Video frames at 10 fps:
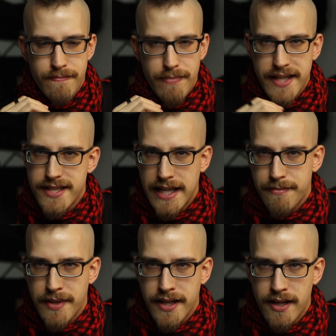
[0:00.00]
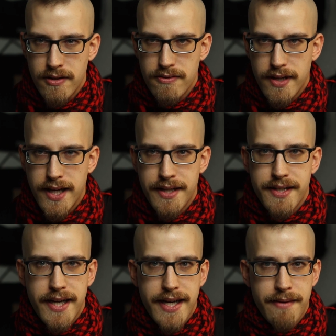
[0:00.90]
please let me know,
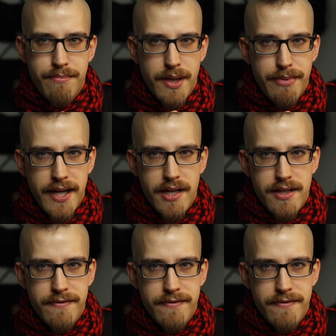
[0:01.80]
and I can prepare